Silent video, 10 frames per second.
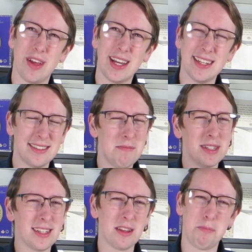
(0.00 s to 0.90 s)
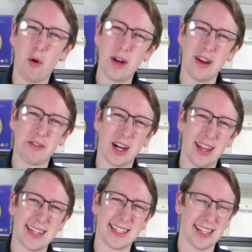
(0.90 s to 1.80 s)
I guess they're missing the point of
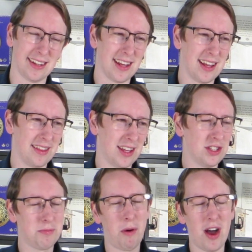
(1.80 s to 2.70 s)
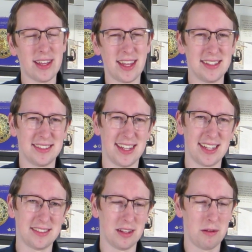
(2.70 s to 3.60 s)
collecting. They're just buying these
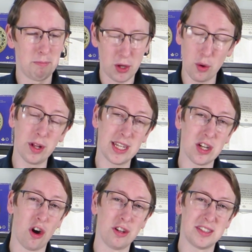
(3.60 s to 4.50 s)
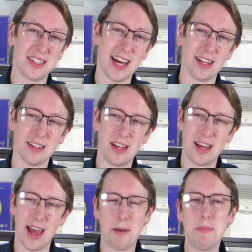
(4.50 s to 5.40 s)
things purely to on sell
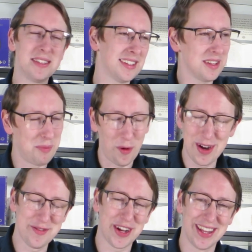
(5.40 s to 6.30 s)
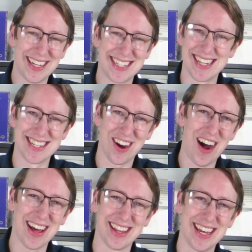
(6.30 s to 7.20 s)
and missing the point of collecting
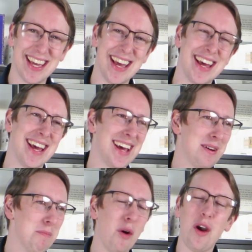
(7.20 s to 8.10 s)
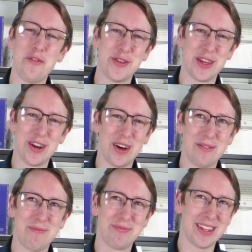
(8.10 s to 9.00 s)
entirely. More often than
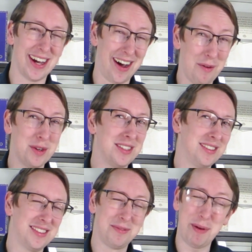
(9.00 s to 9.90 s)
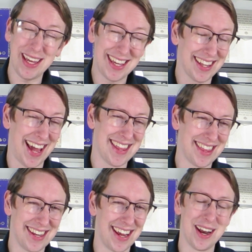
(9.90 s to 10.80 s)
not, I would speculate
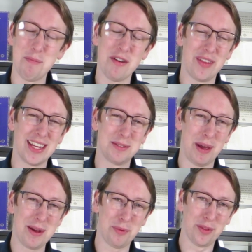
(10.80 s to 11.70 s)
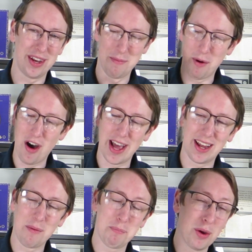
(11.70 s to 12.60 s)
that a number of these people that are
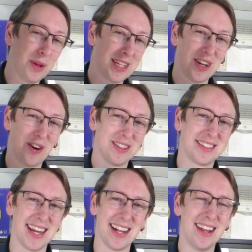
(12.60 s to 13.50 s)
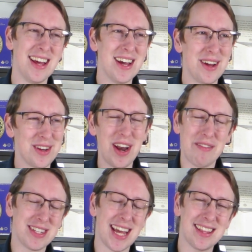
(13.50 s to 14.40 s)
buying purely to on sell don't
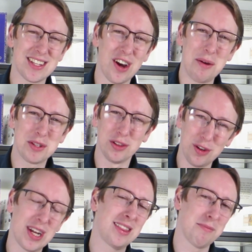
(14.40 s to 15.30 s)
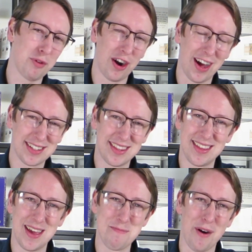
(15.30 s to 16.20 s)
even take the time to look at the product
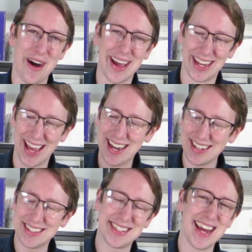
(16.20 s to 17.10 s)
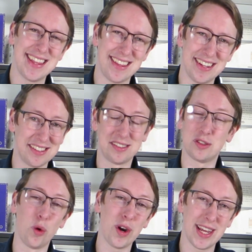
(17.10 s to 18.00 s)
that they're buying and understand that there's a
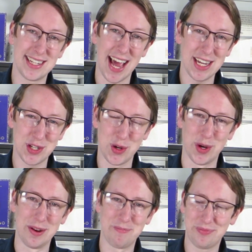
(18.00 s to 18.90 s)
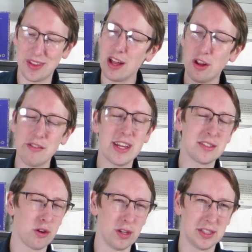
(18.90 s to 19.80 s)
story attached to it. A lot of
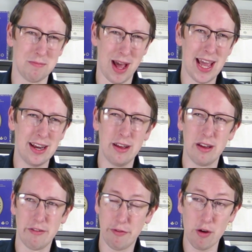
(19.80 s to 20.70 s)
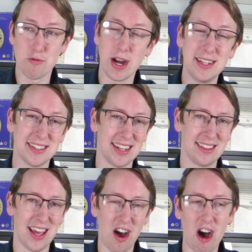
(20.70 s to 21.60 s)
these coins are made for a reason.
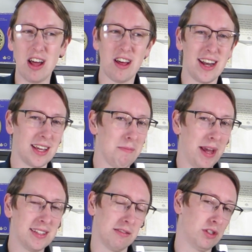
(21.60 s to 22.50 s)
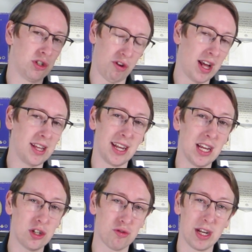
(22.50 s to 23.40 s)
They're highlighting a piece of Australian
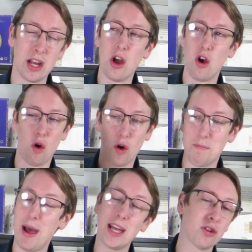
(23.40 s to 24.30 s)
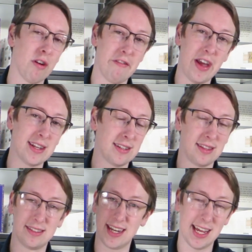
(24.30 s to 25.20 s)
history or a major event
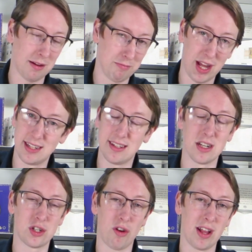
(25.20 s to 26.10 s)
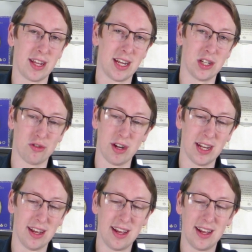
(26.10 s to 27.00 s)
that's taken place in Australian history.